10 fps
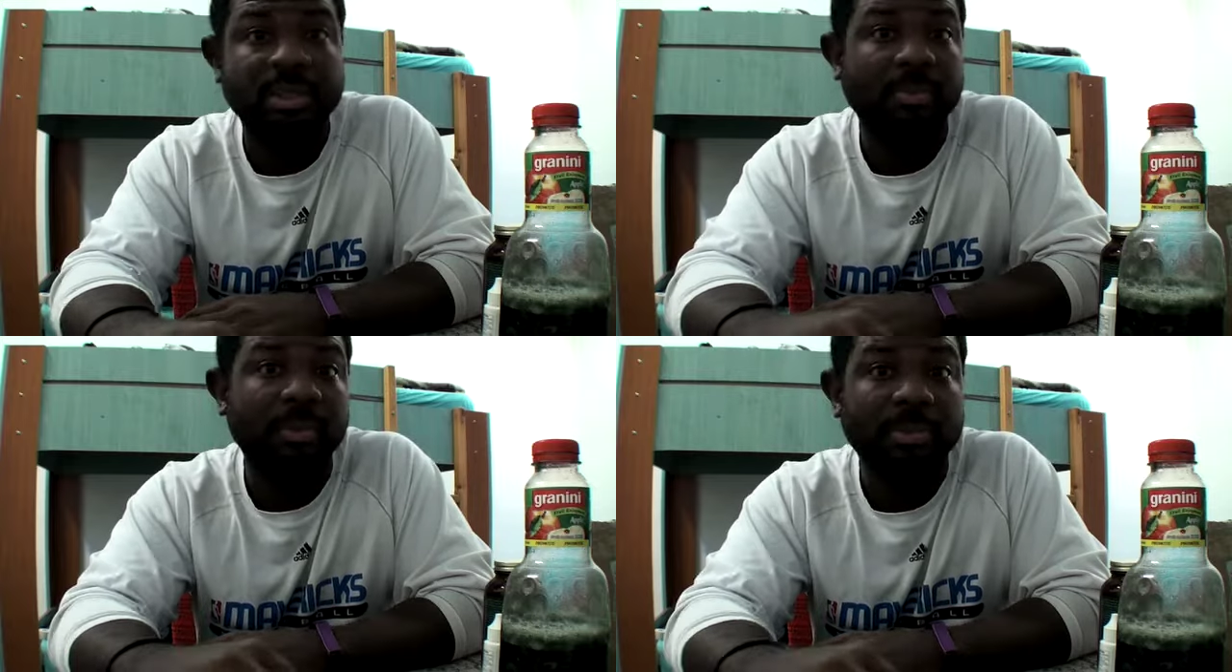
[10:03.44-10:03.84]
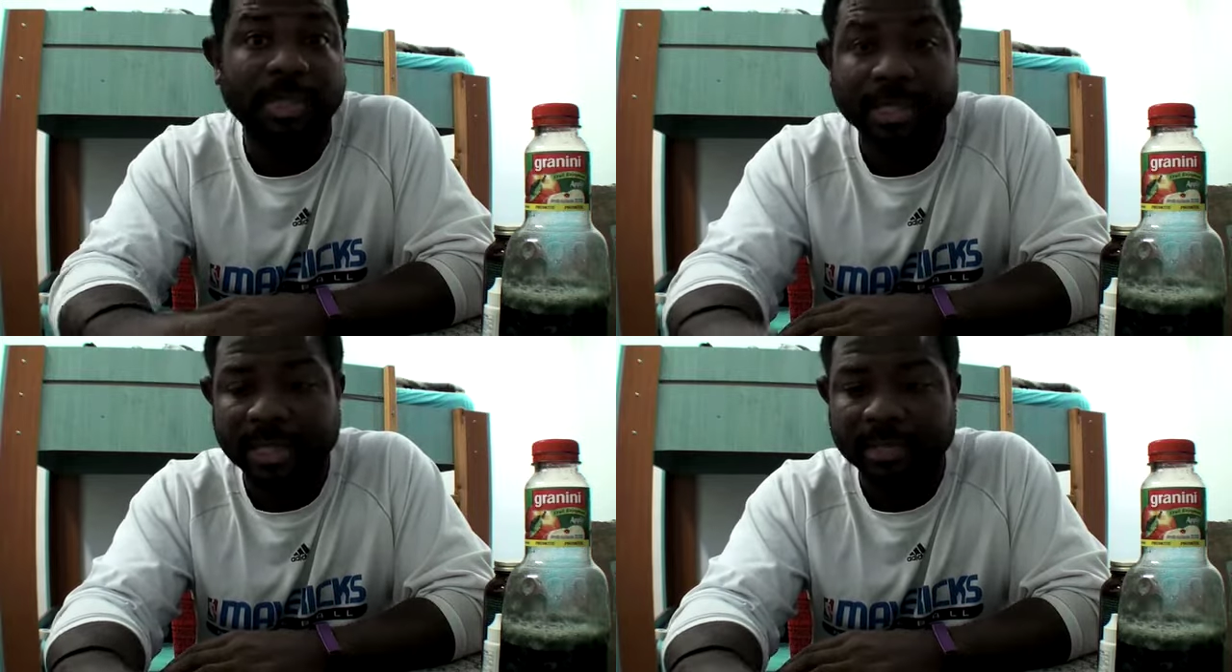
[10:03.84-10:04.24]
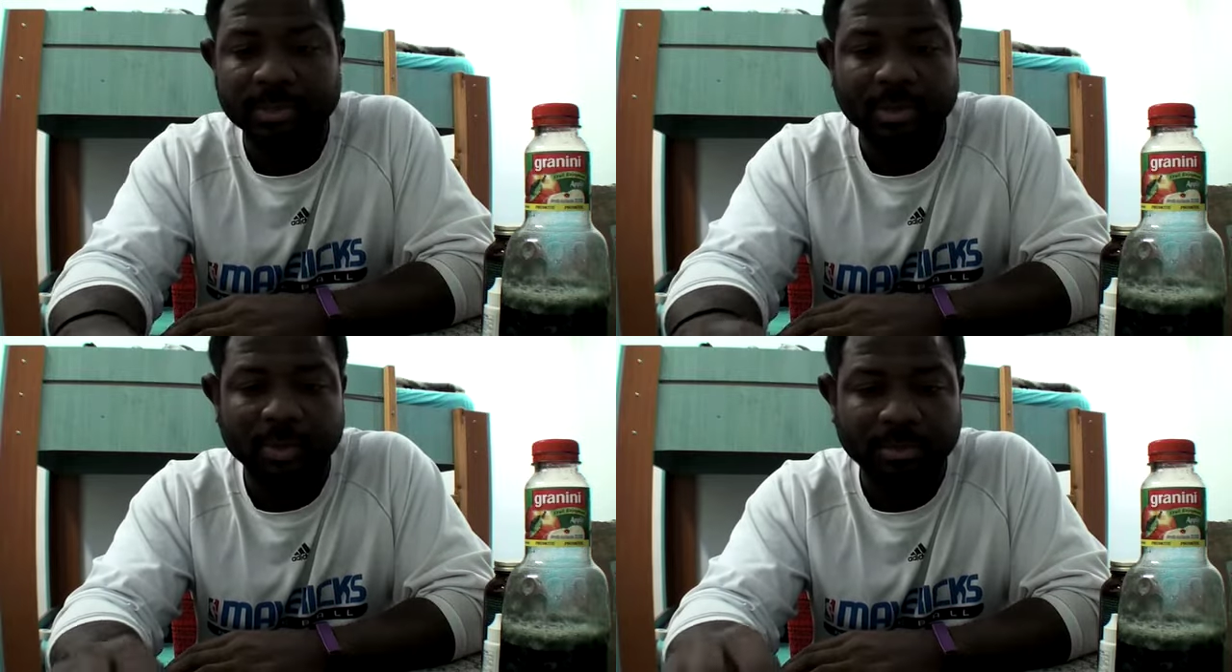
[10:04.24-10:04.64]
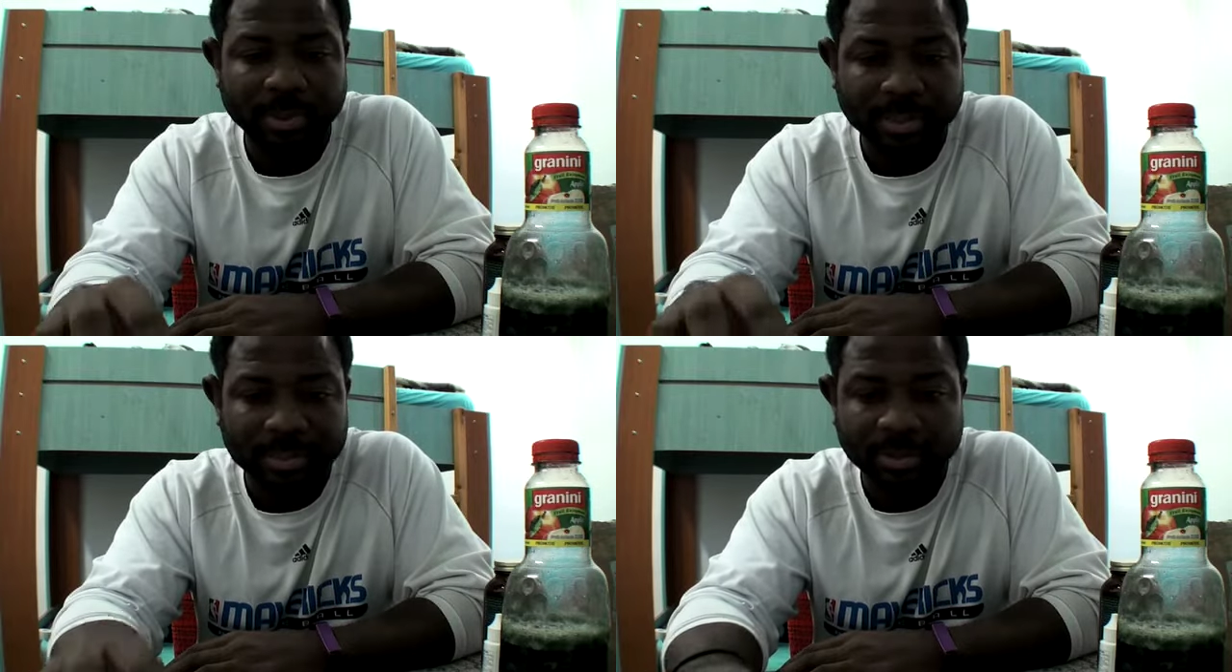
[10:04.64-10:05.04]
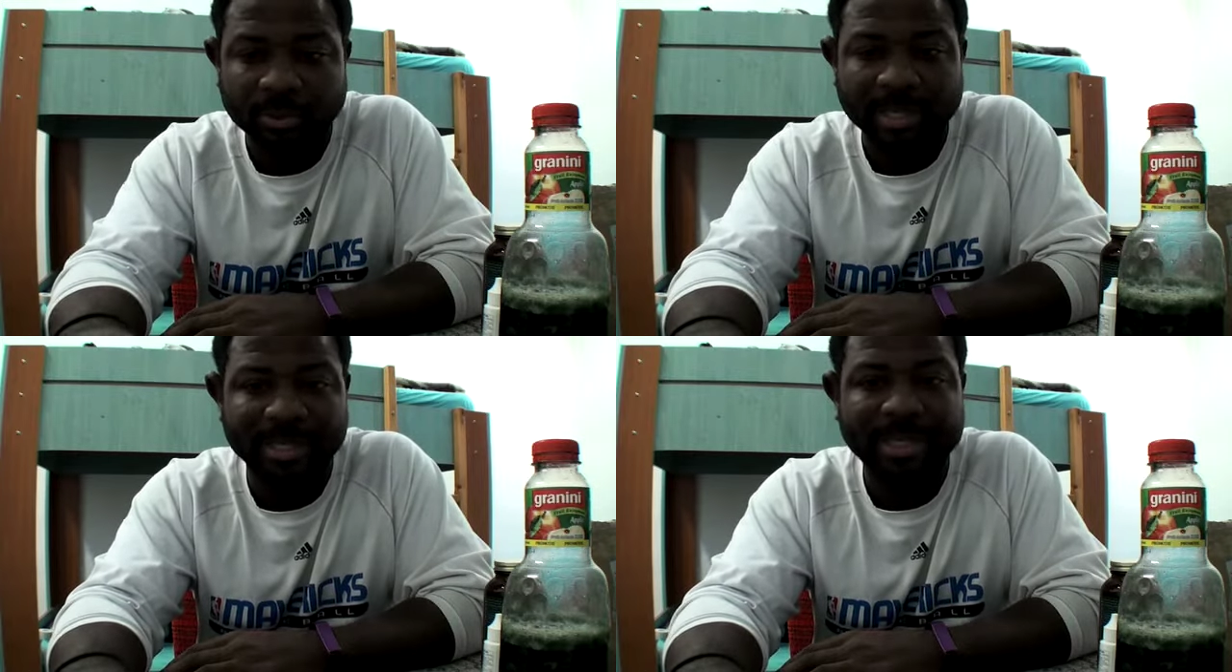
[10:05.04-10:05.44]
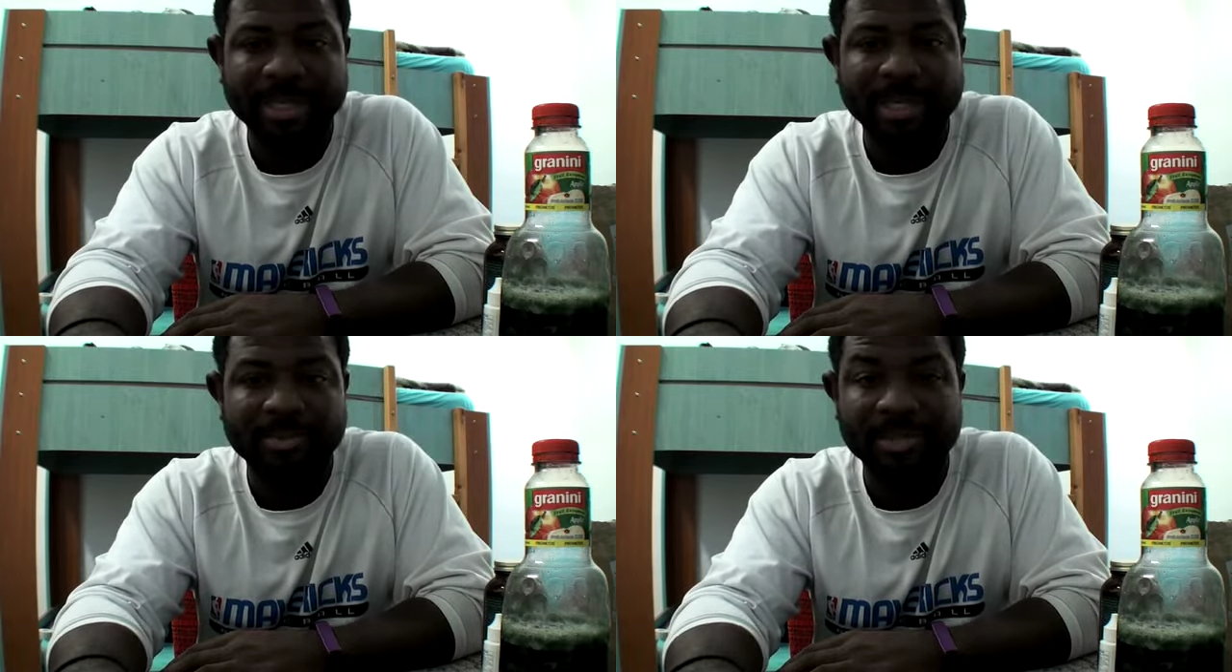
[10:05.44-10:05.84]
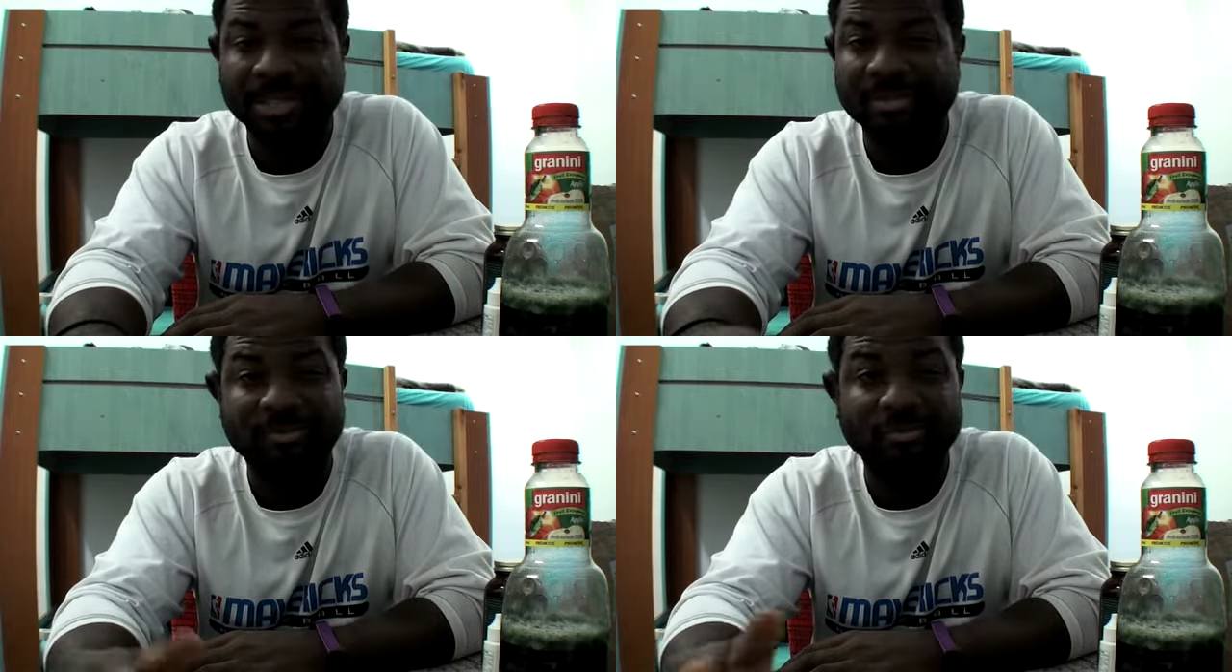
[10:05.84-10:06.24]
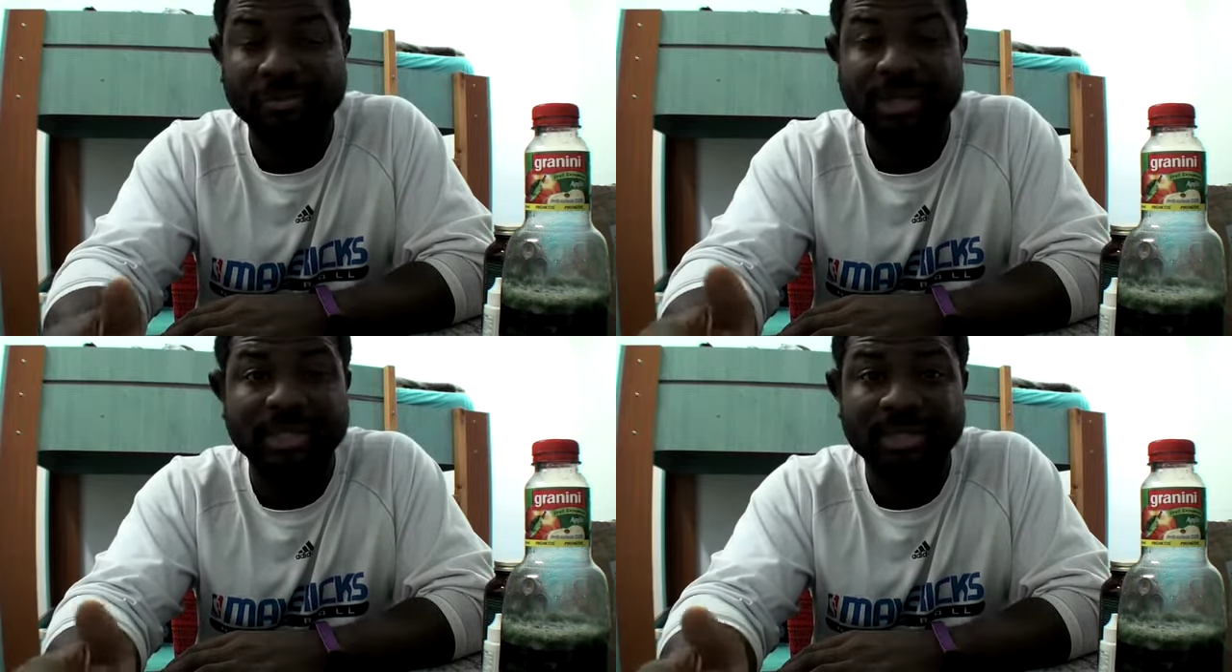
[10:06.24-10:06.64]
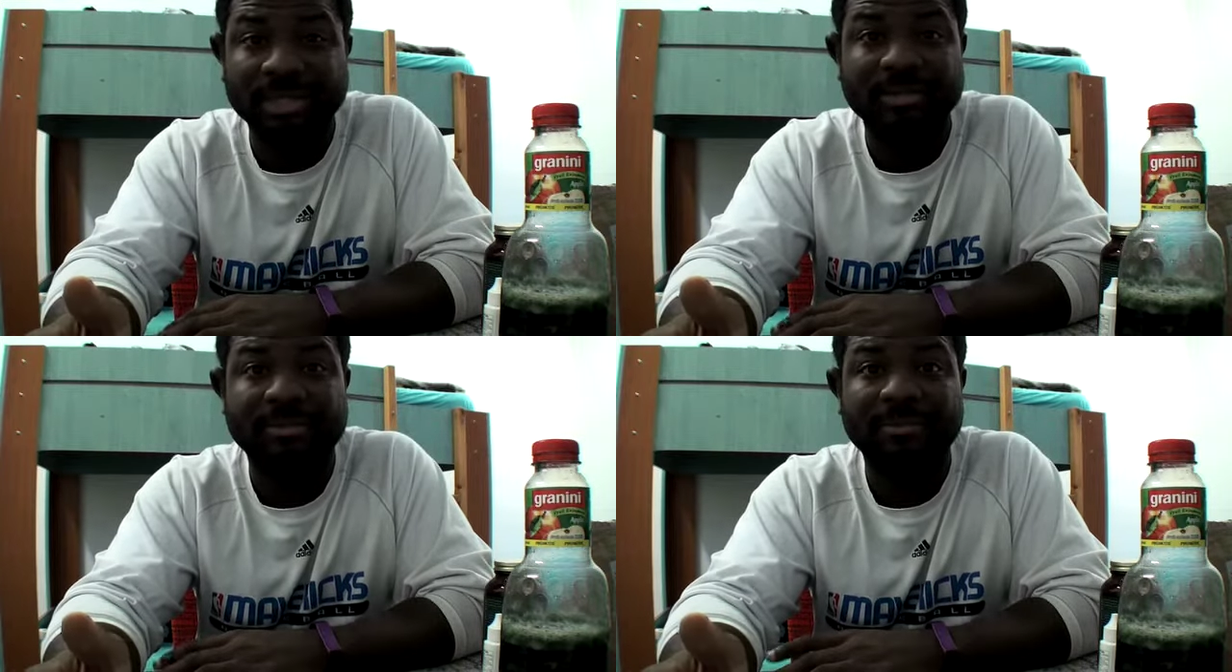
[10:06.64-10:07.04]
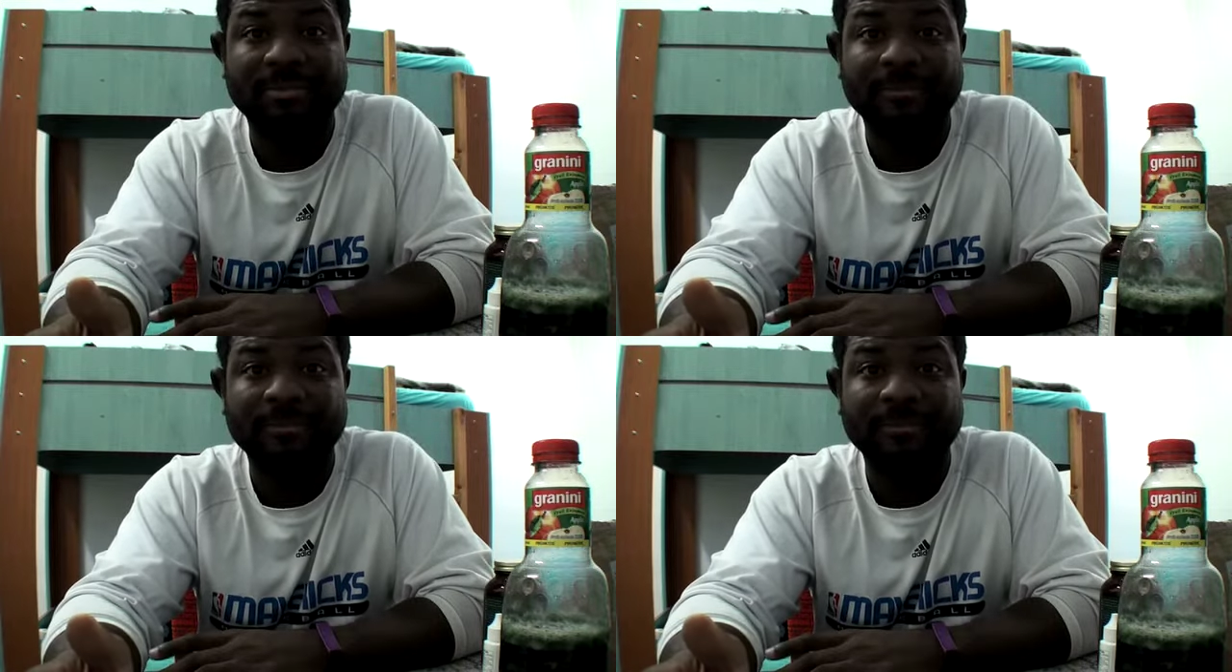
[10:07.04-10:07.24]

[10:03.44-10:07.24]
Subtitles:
and then we play games. So we play so many games that you really don't